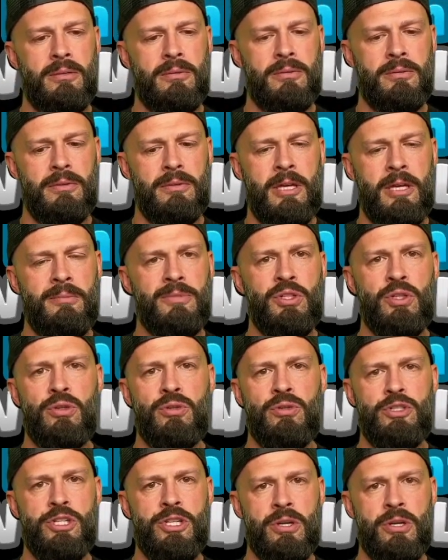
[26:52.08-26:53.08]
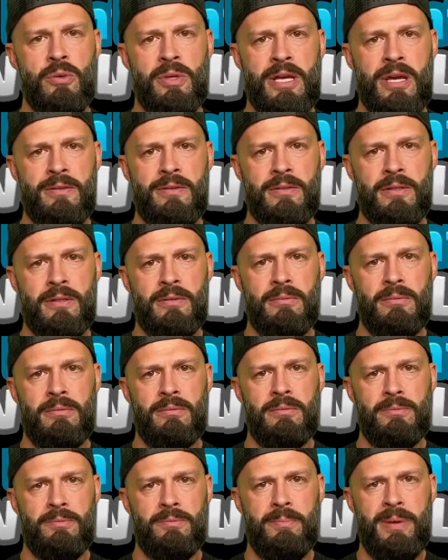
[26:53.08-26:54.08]
M2G or whatever
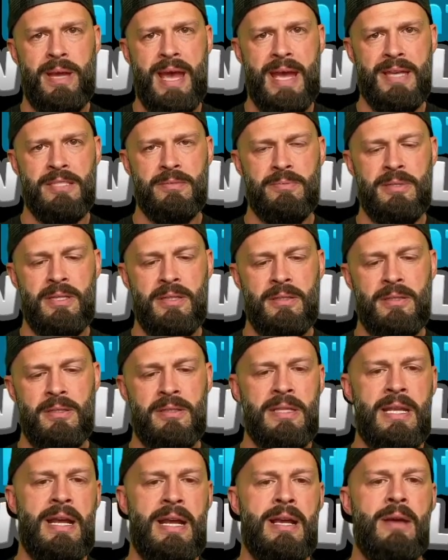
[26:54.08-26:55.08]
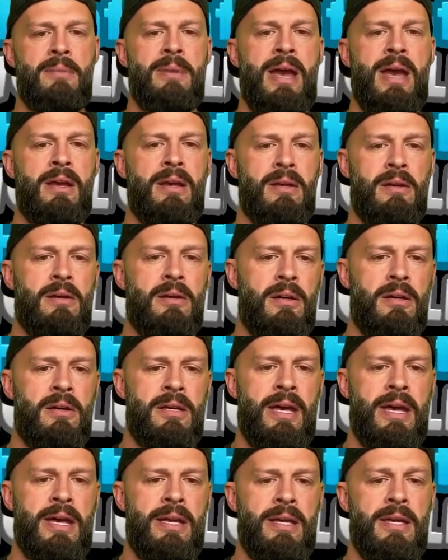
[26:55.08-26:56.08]
passed me, and then I got back
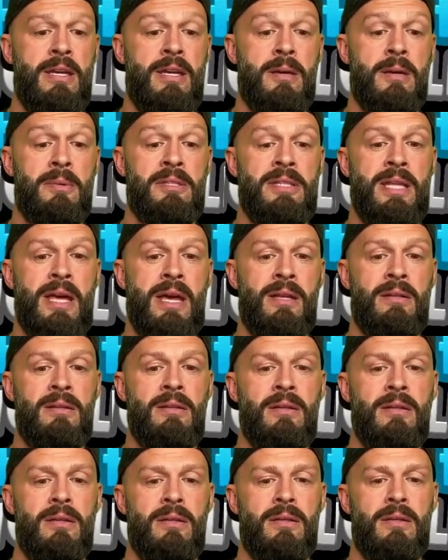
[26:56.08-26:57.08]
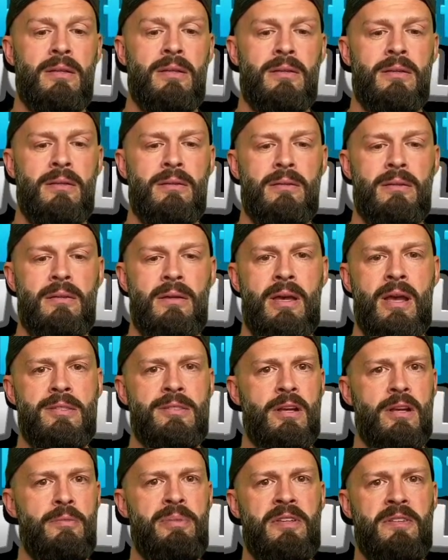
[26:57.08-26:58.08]
ahead of him, and then
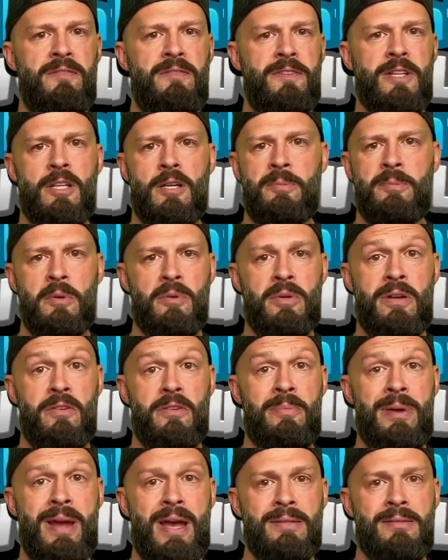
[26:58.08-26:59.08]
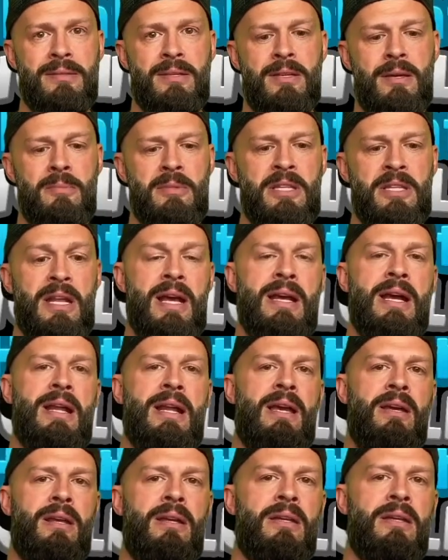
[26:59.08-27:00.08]
XRP Phillip or whatever passed him, and then I got
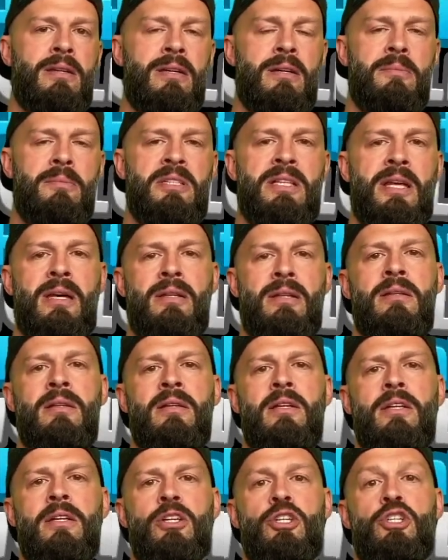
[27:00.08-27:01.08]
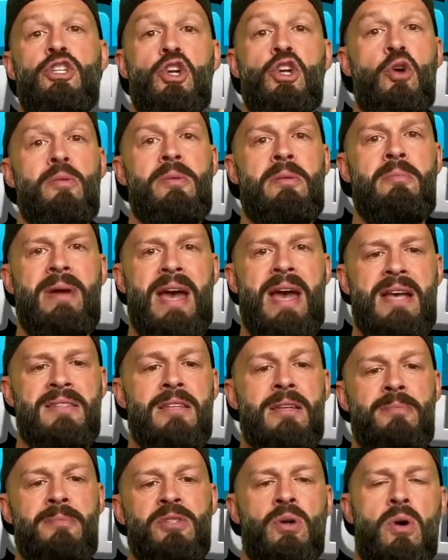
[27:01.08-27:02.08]
ahead of him, and then Chomyn passed
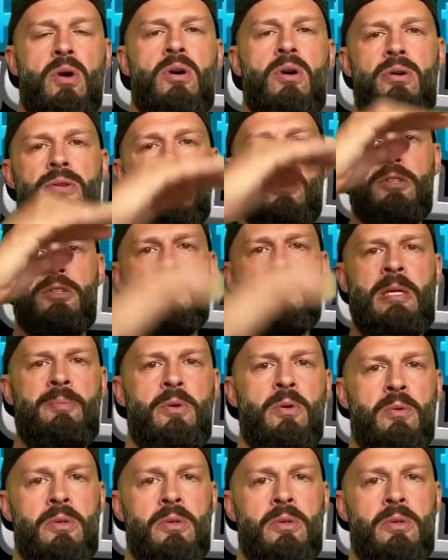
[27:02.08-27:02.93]
him. So all those people were